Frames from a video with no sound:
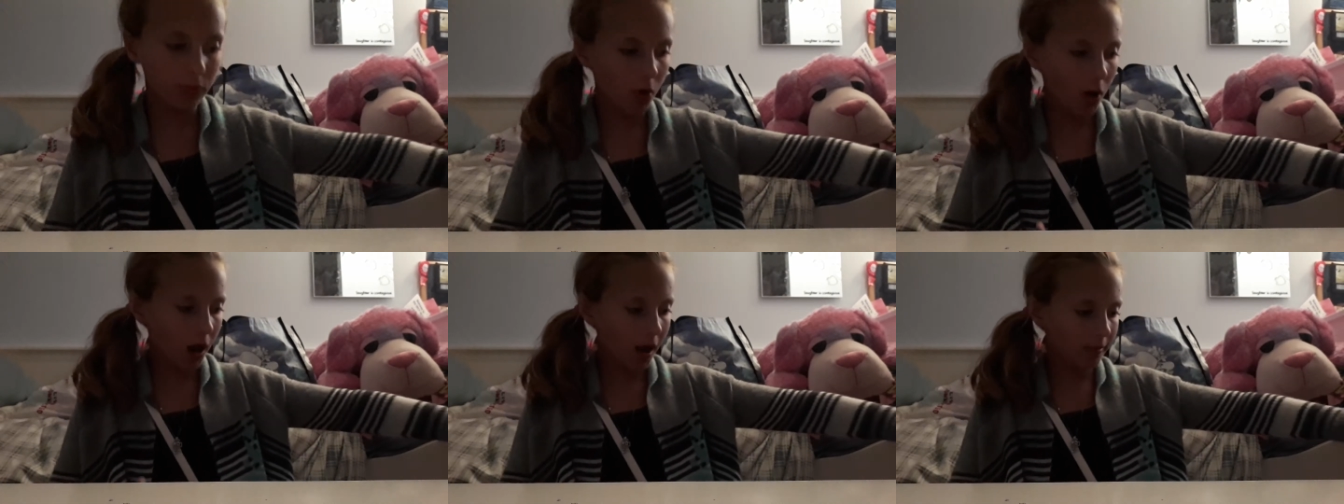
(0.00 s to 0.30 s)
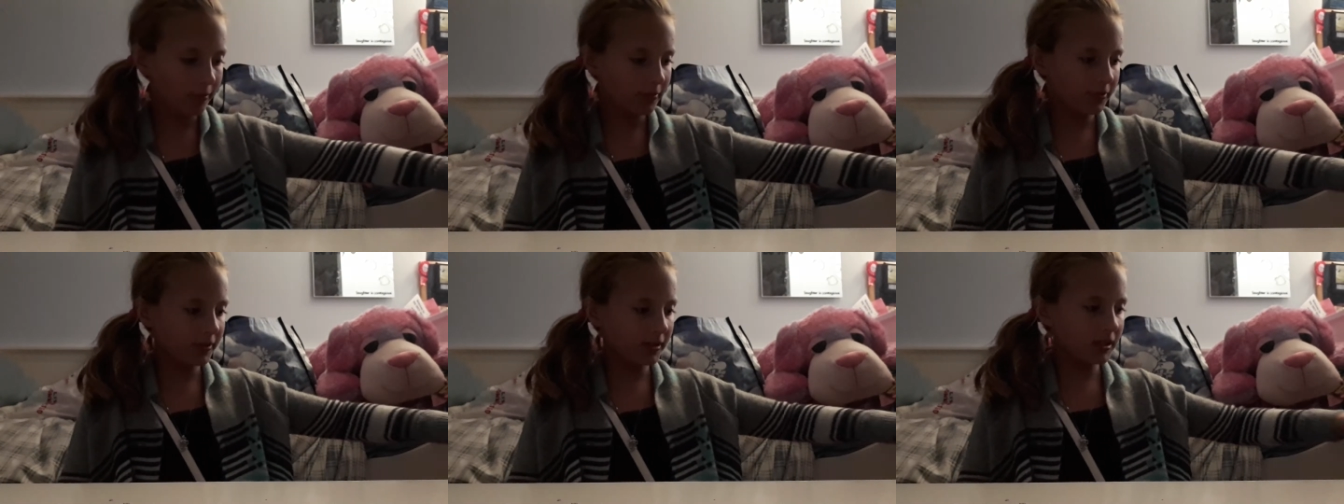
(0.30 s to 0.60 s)

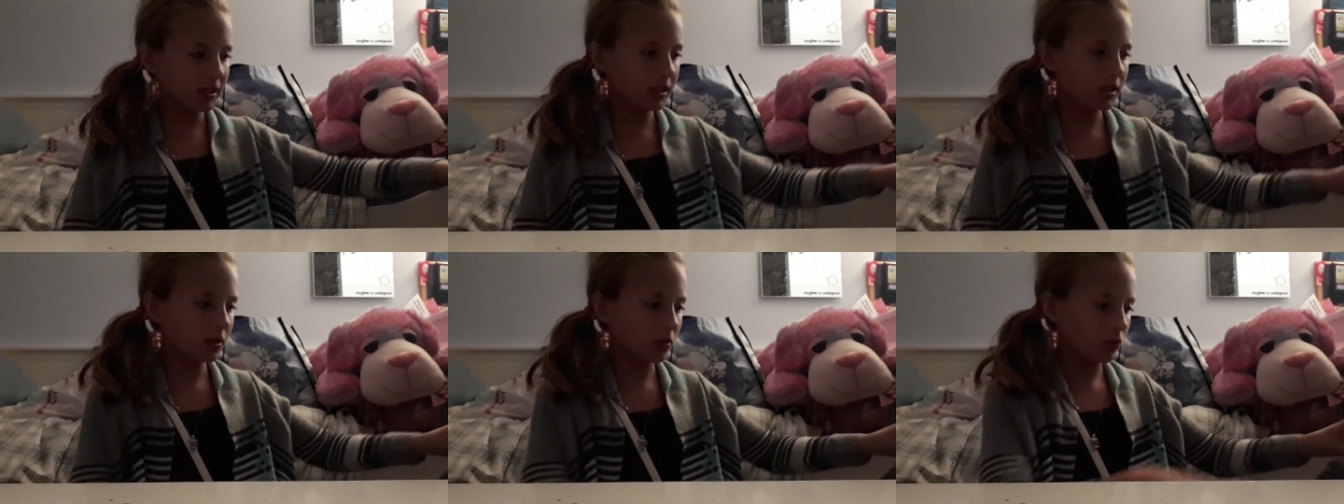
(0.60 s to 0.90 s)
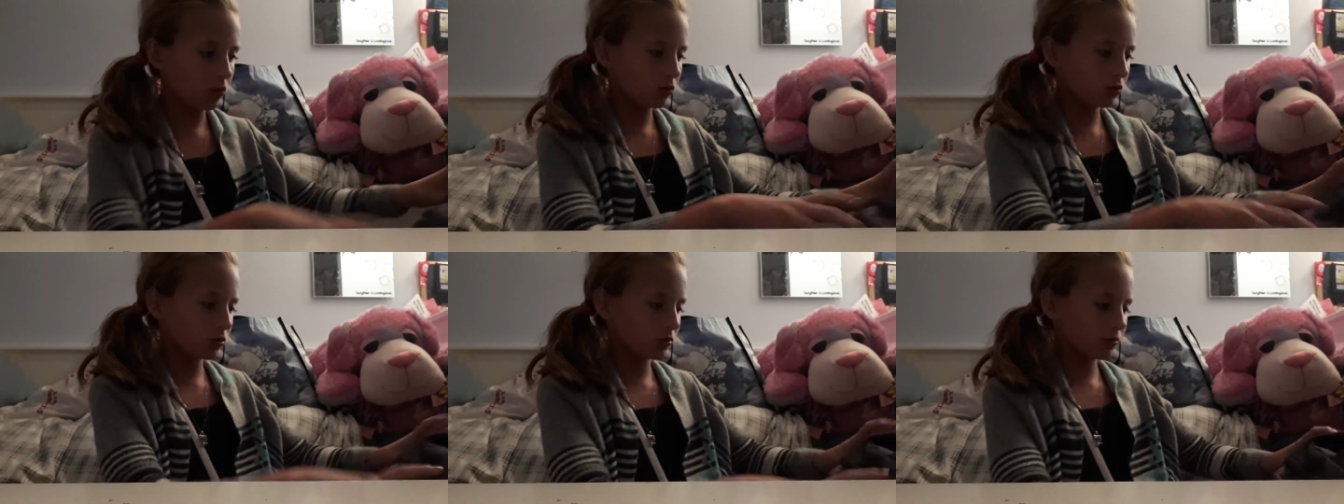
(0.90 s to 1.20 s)
prop thingy
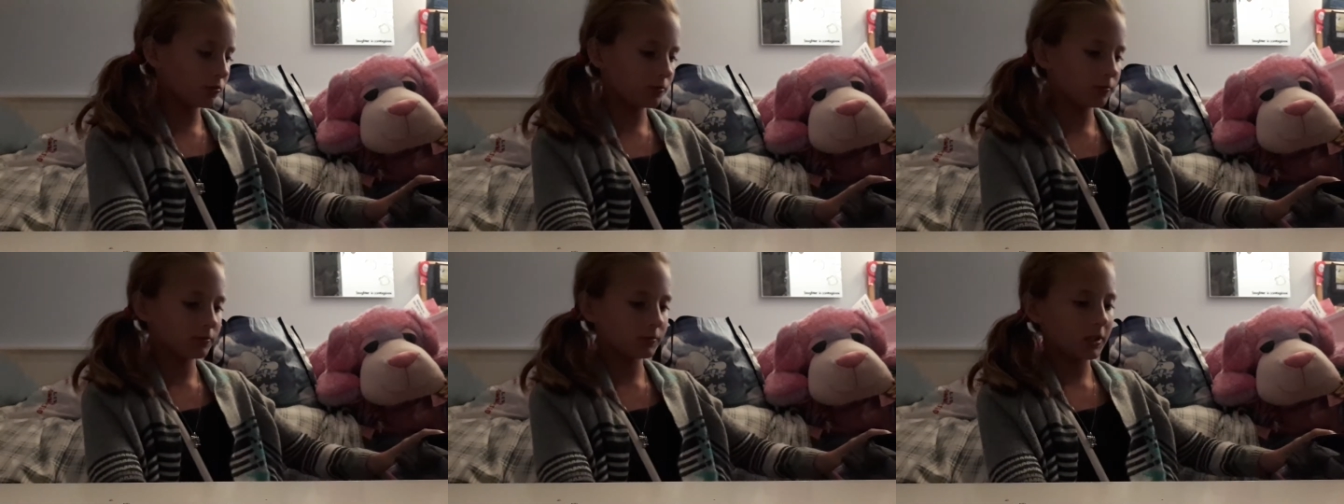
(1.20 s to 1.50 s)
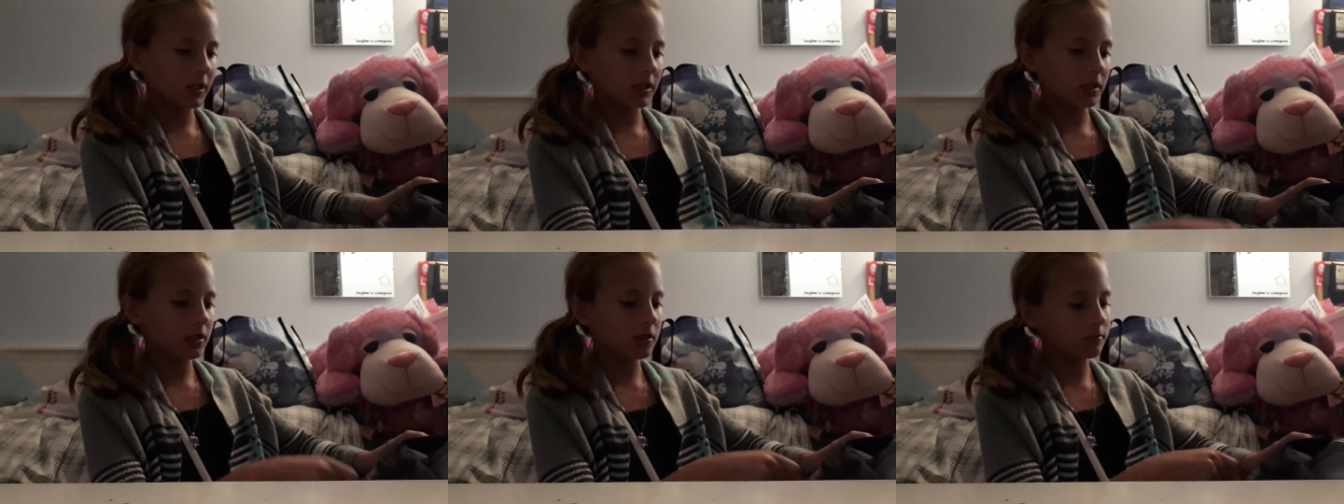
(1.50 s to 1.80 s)
holder
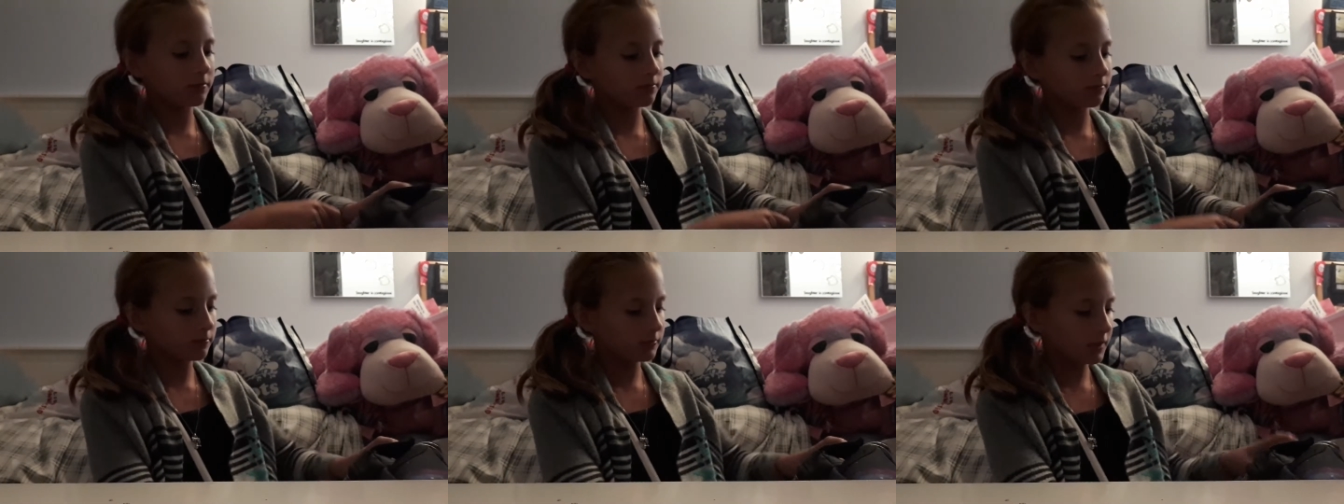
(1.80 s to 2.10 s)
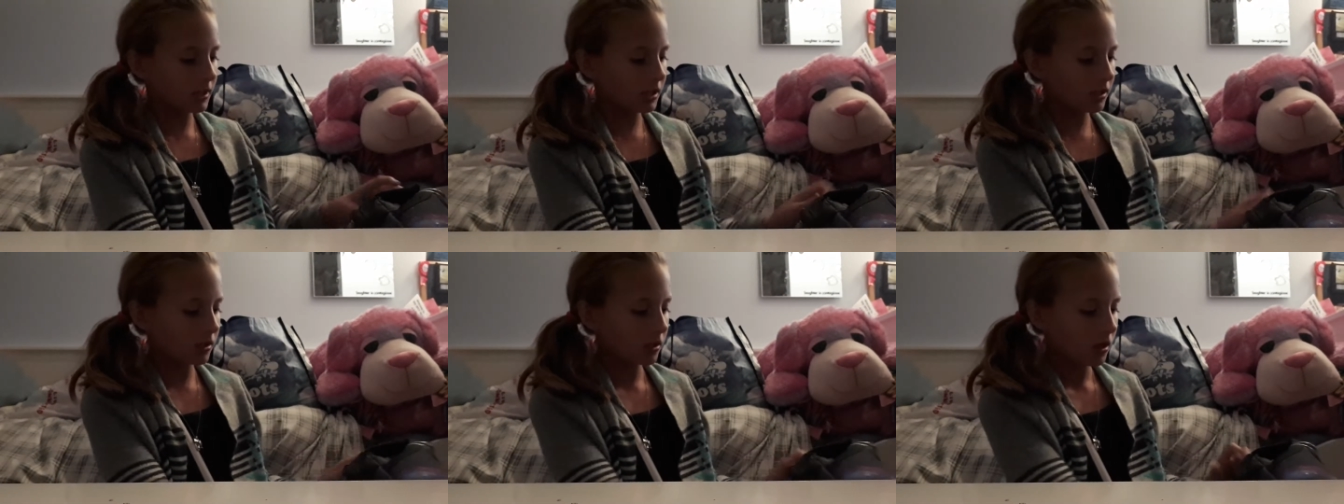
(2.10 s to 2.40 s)
kind of
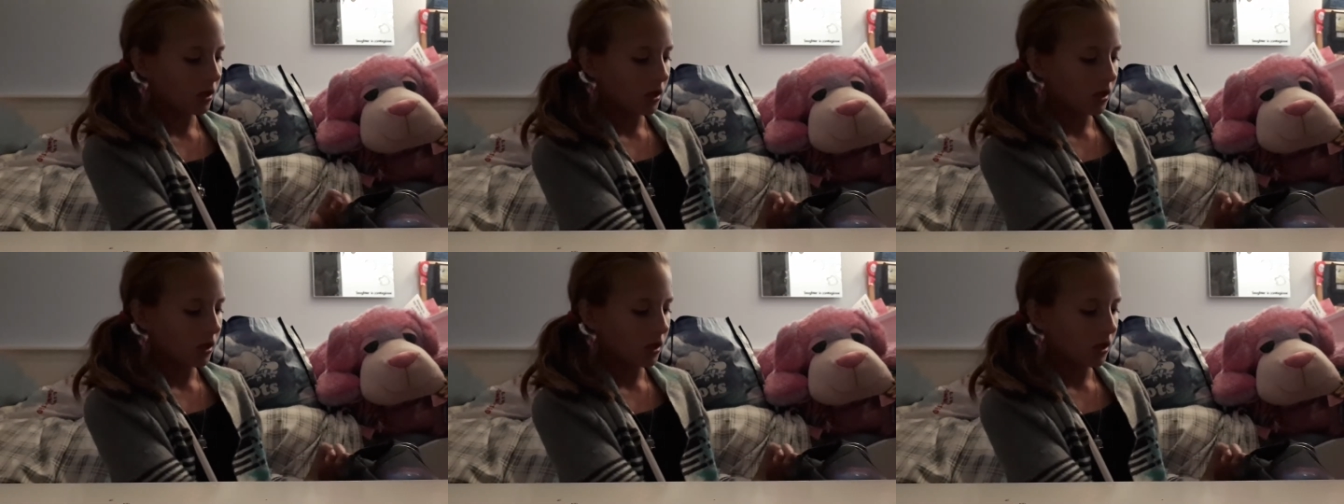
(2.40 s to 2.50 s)
thing.